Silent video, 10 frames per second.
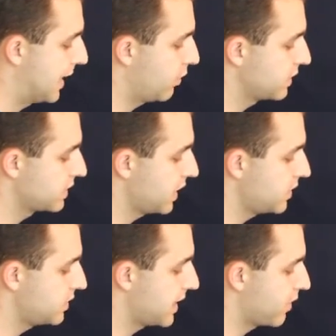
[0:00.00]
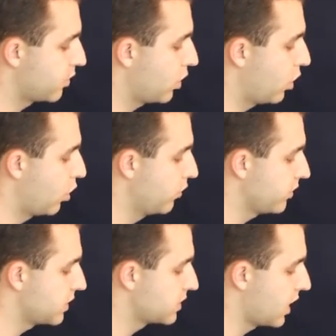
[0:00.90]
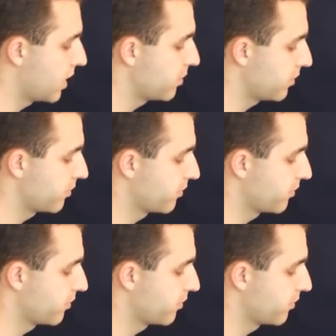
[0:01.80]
and we slide it down over the top